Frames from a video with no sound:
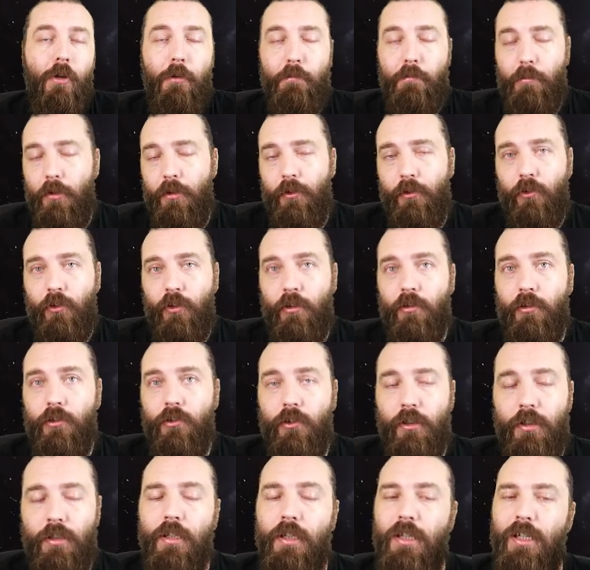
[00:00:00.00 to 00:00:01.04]
Put the series
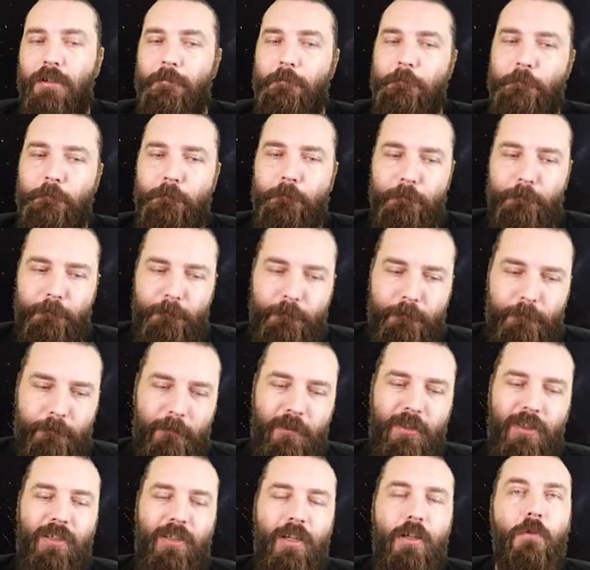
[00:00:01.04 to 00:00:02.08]
in.
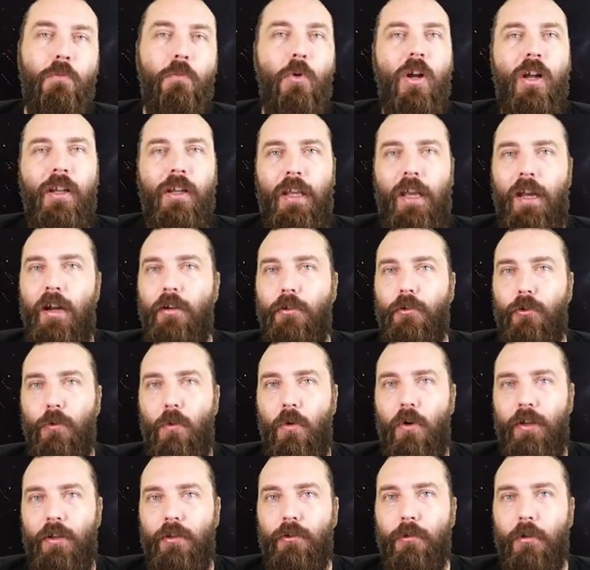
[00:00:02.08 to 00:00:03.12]
Didn't work out as
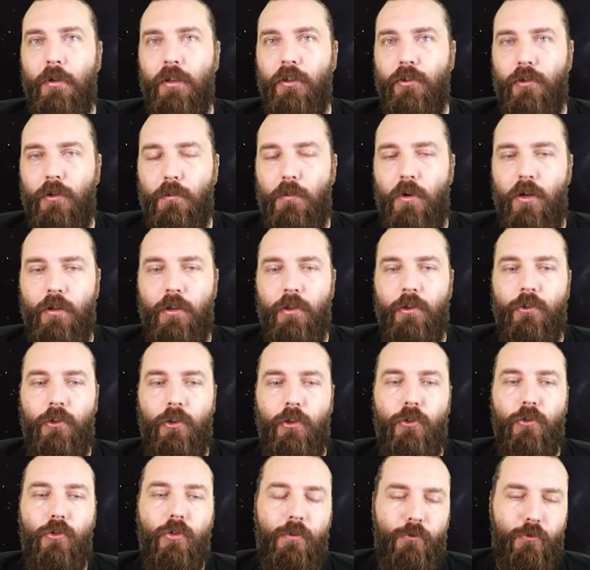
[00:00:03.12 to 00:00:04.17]
quite as well as I wanted
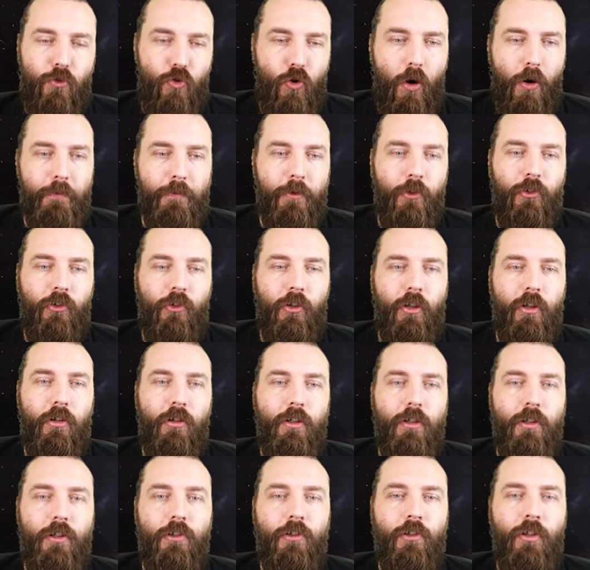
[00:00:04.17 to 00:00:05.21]
to, so I've dropped the
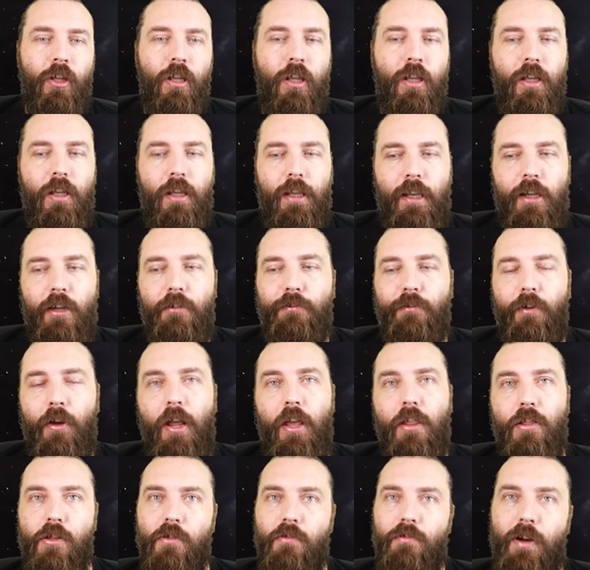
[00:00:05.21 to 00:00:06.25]
series in
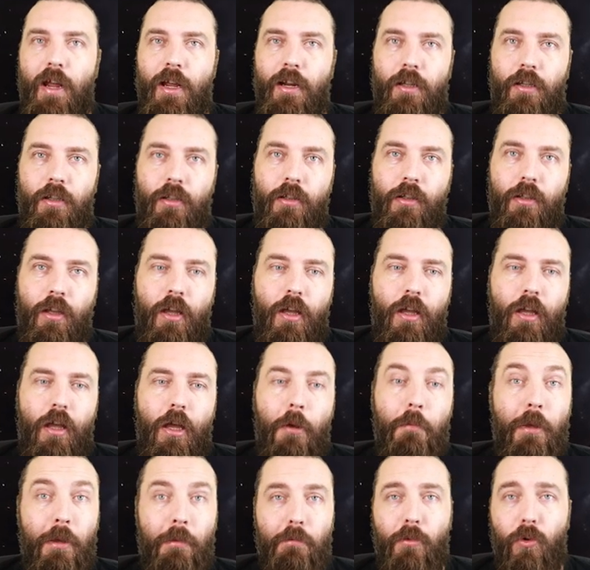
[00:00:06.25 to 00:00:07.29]
favour of adding uh,
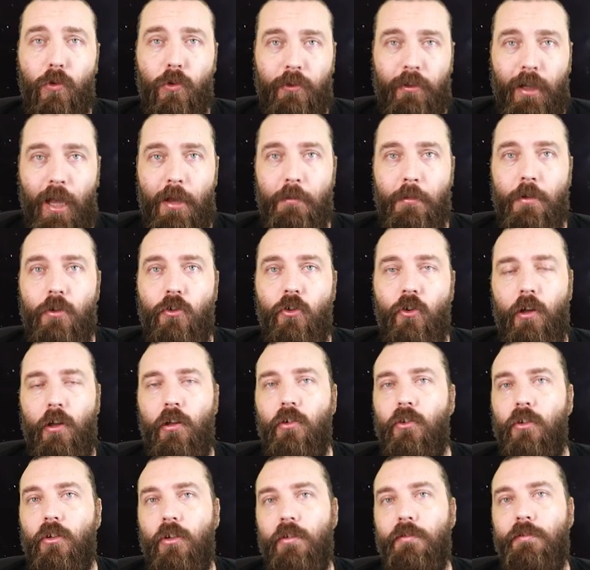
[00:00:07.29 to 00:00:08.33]
a bit more damage
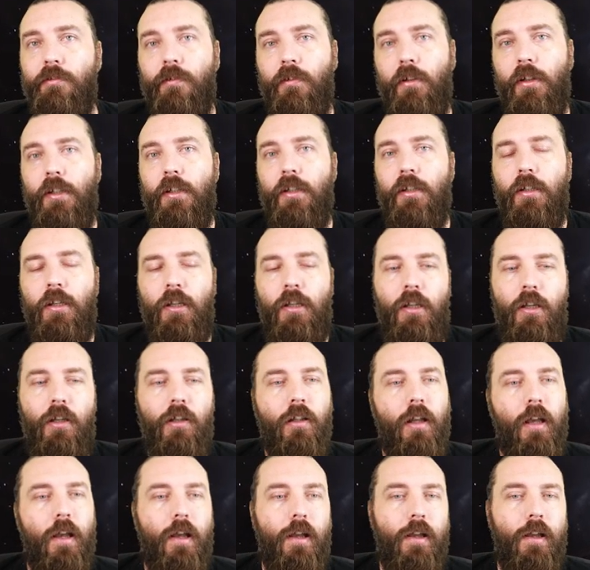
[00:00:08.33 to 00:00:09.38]
into the fleet,
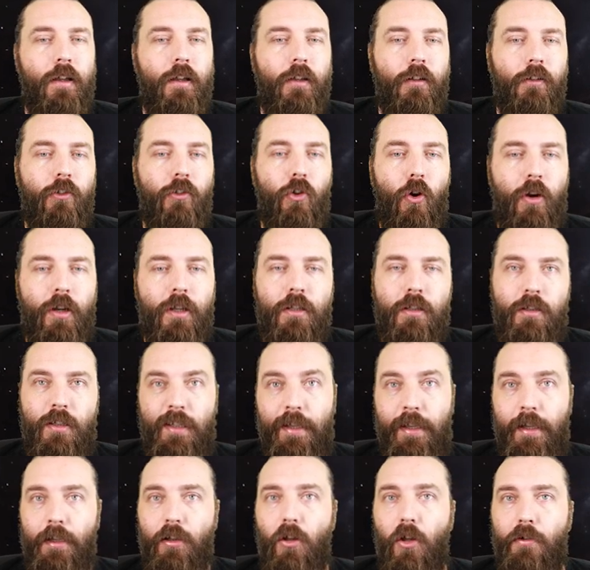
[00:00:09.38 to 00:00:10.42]
uh, try and
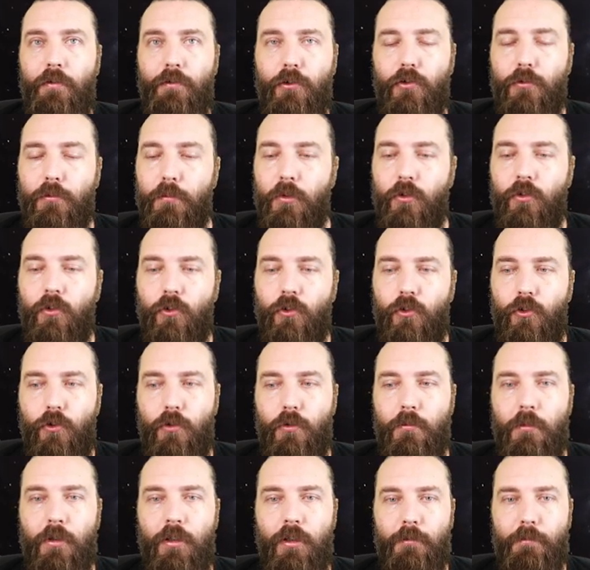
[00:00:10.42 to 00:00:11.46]
kill off as much as
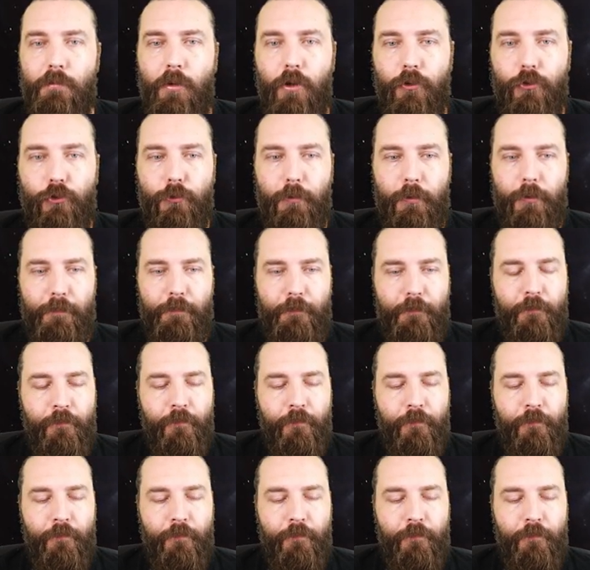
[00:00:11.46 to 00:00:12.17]
humanly possible.